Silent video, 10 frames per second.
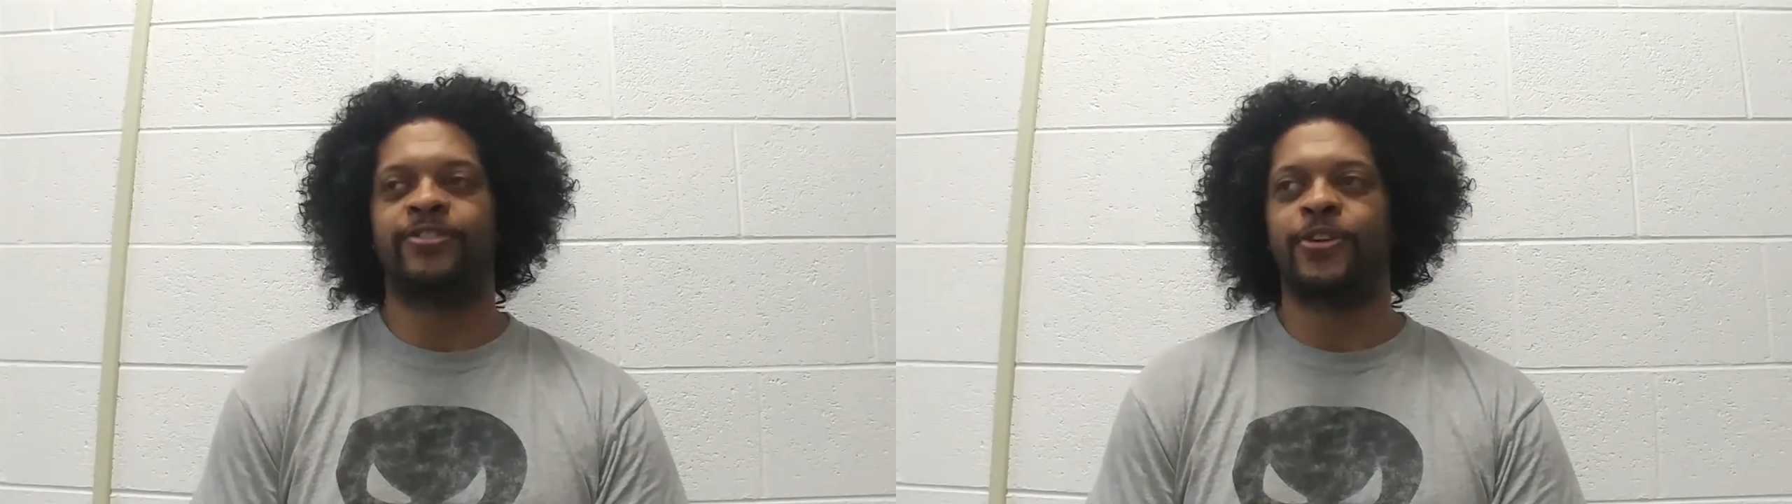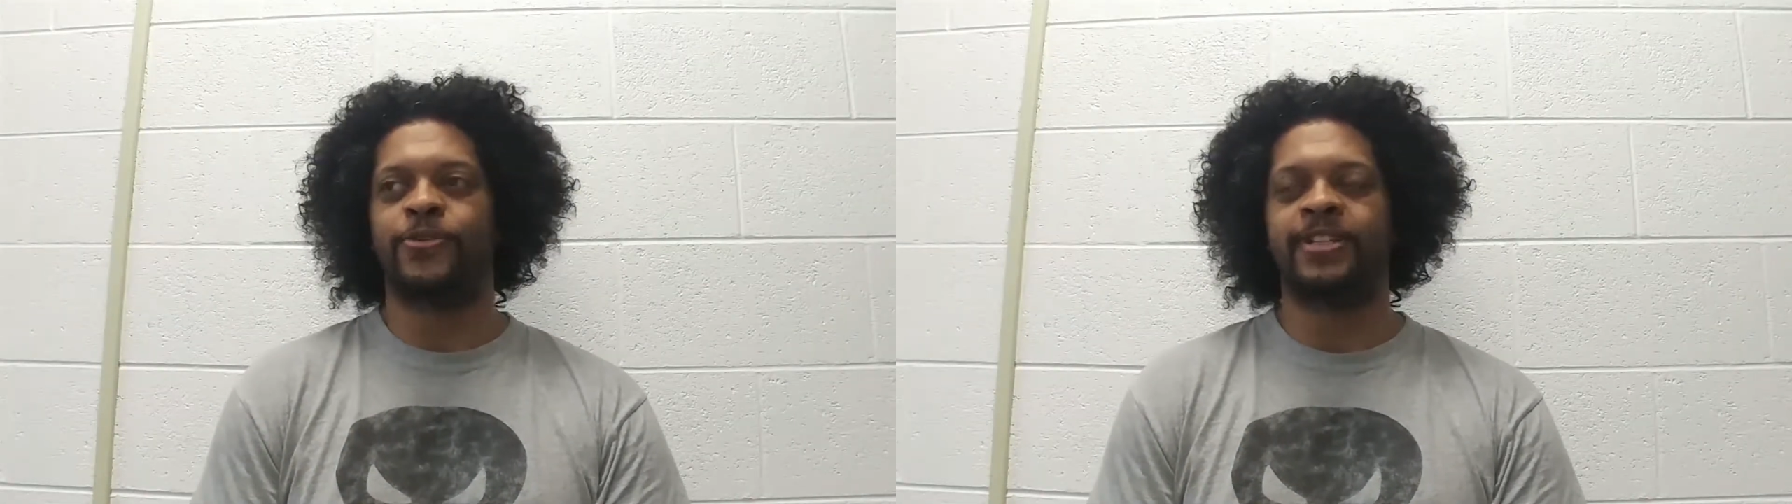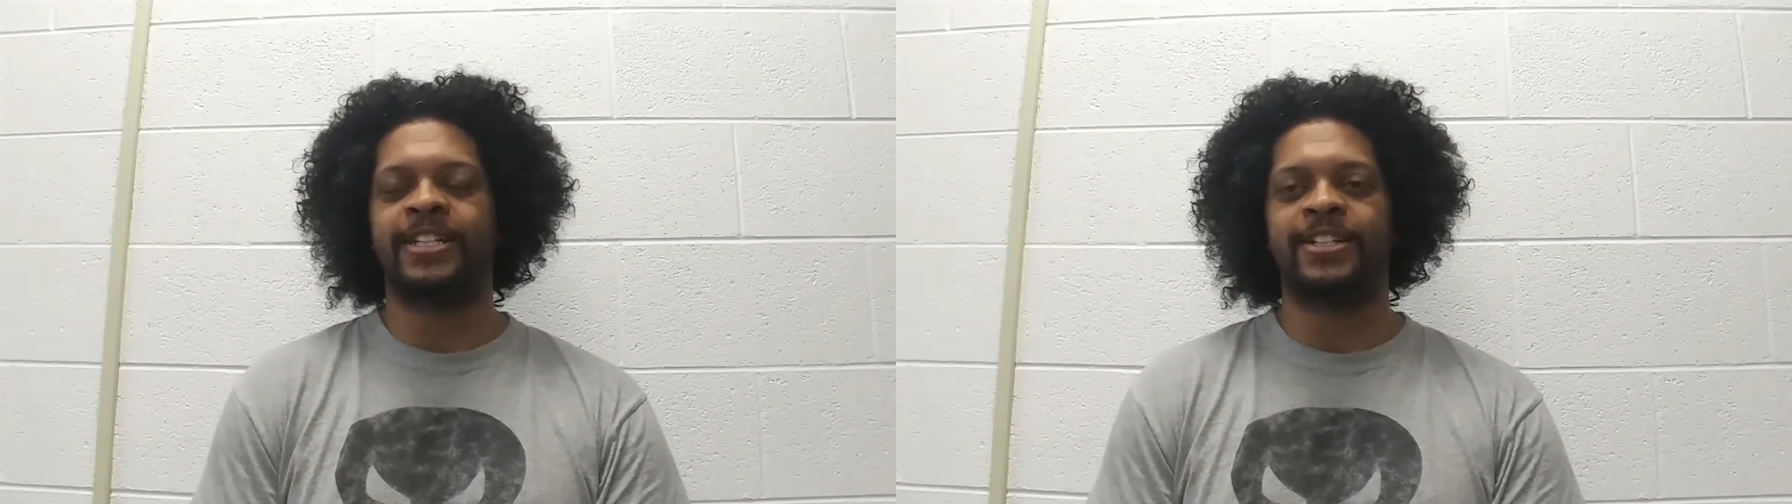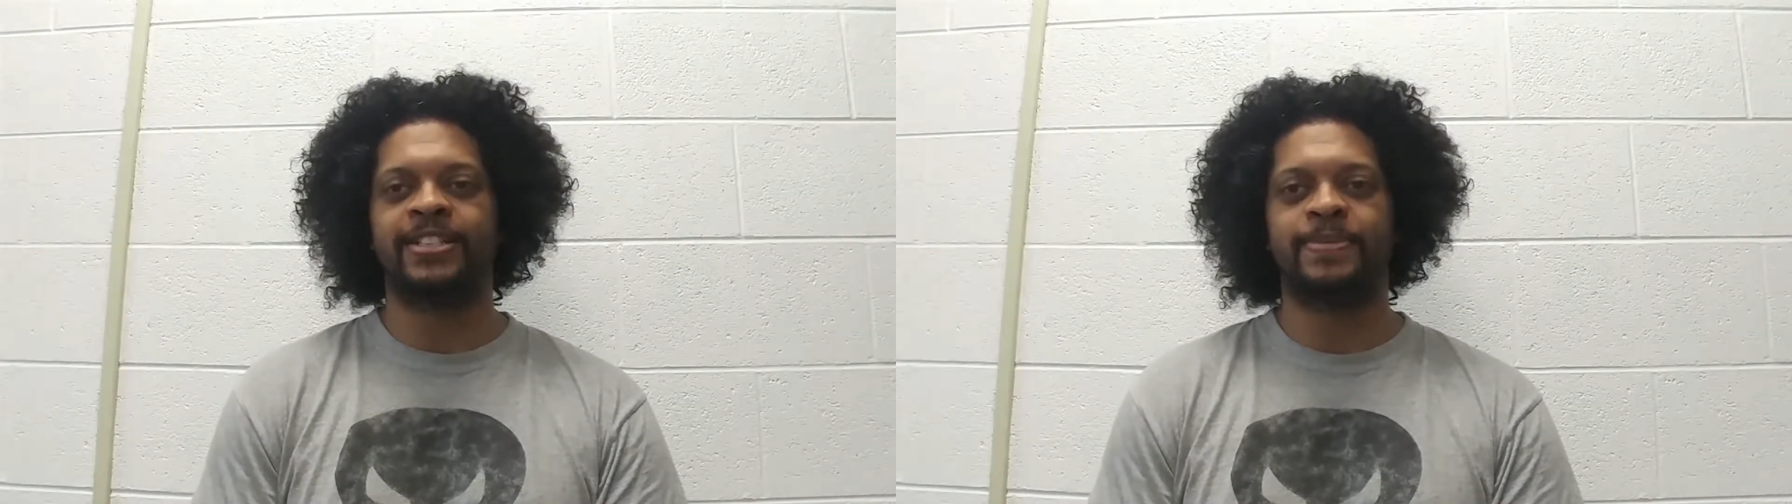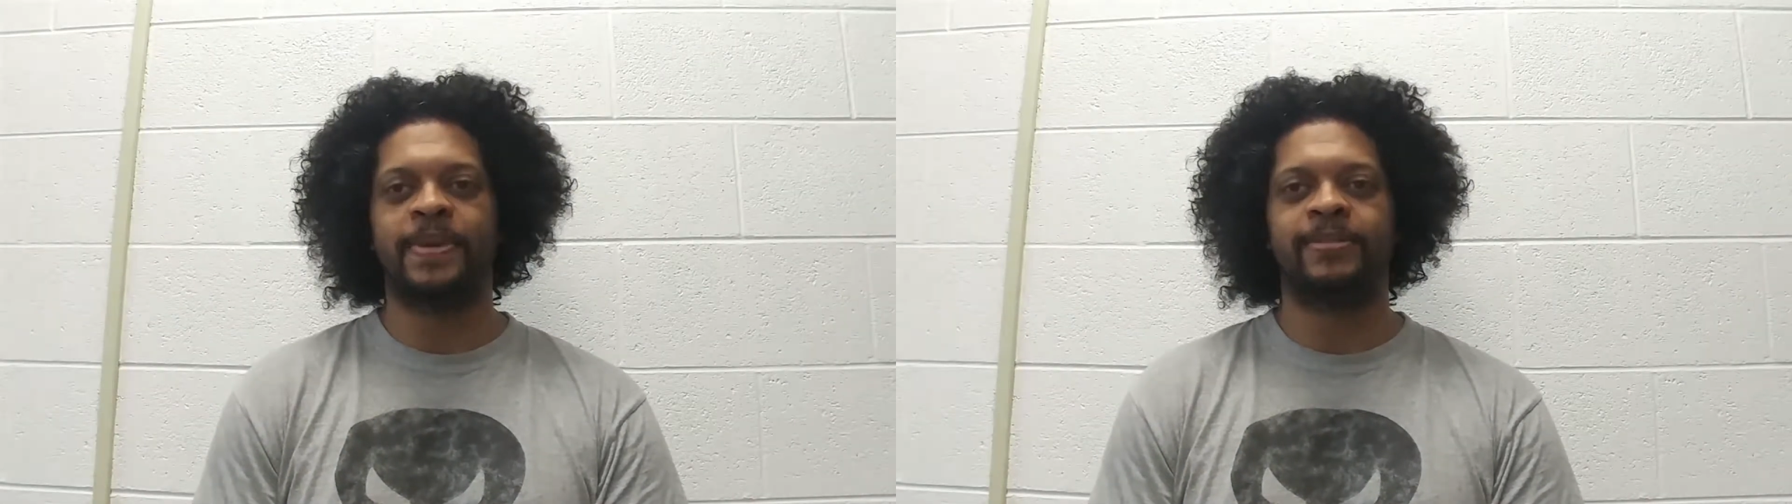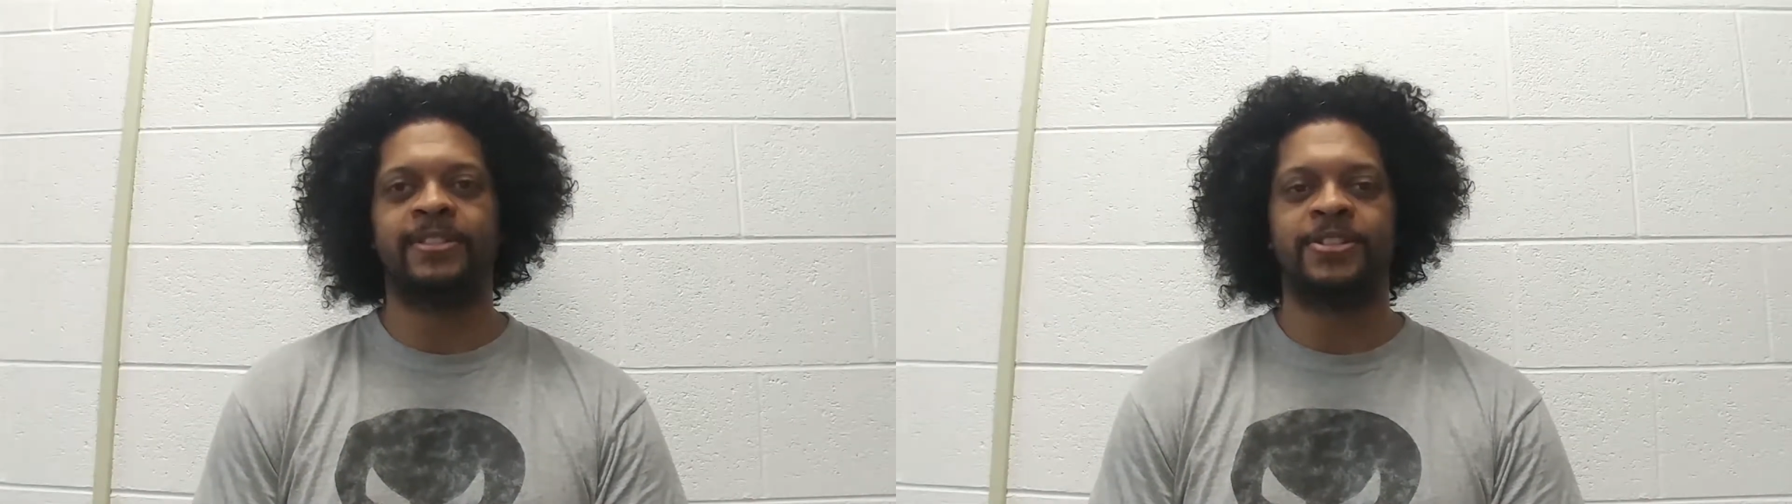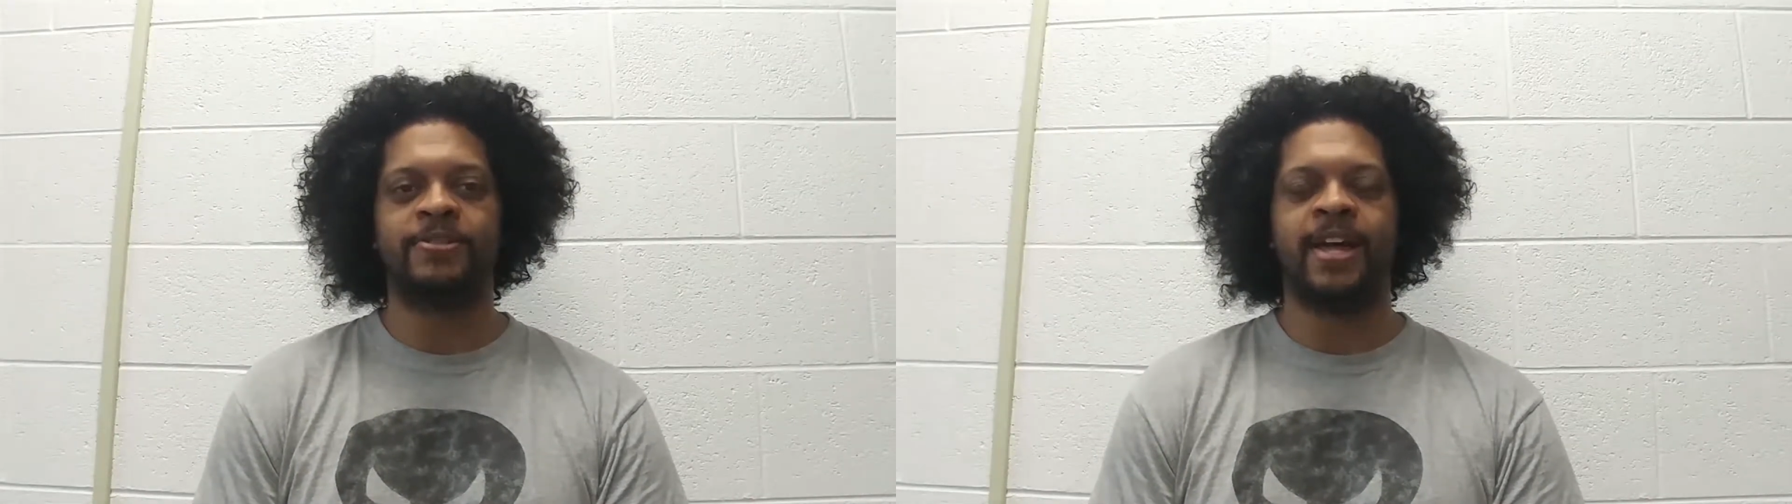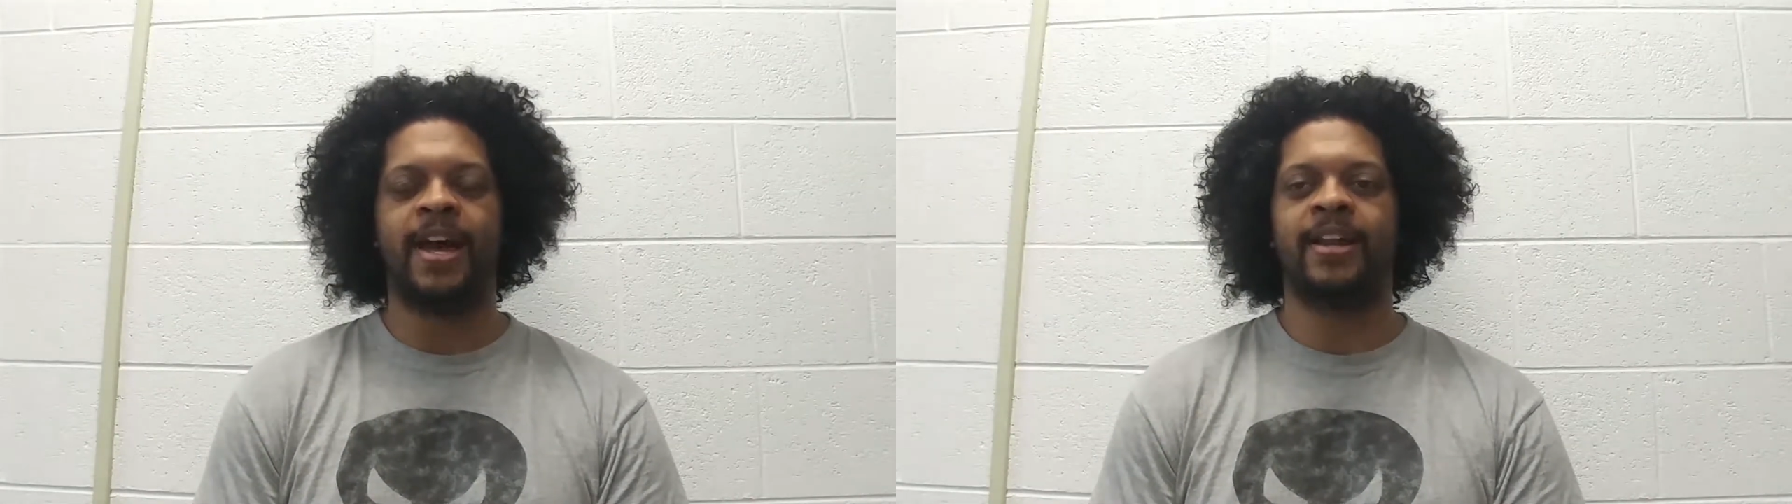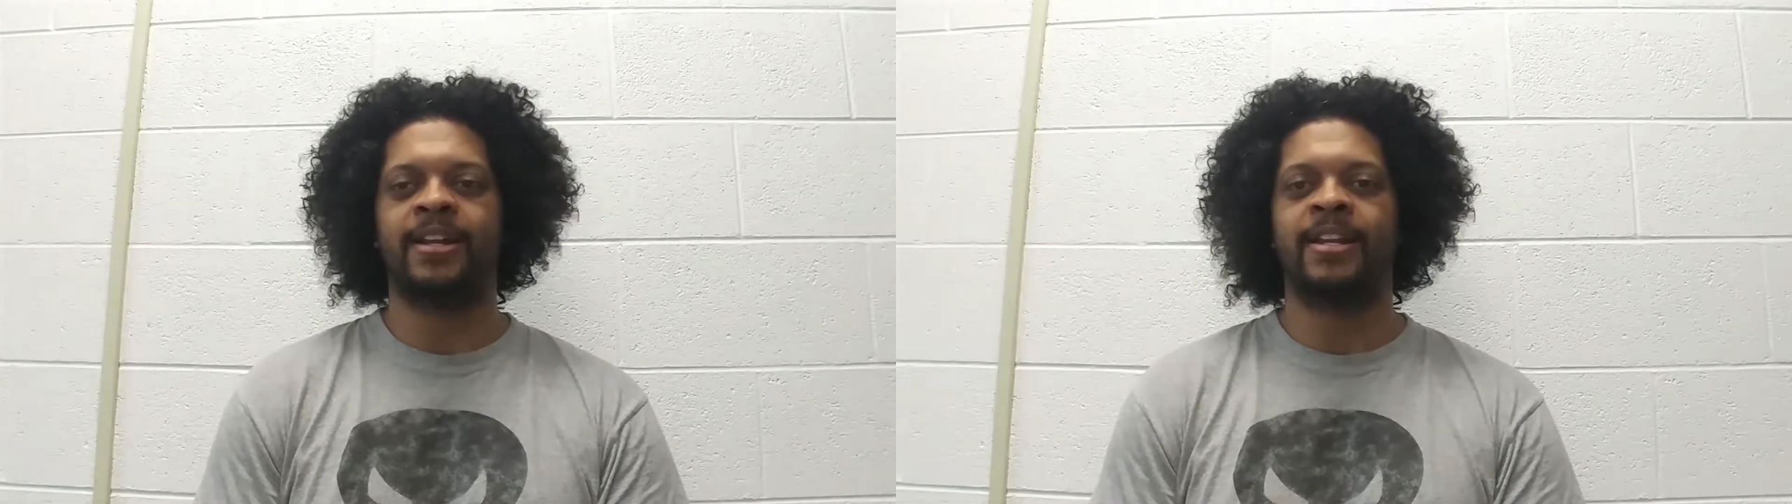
It felt really good to be able to do that.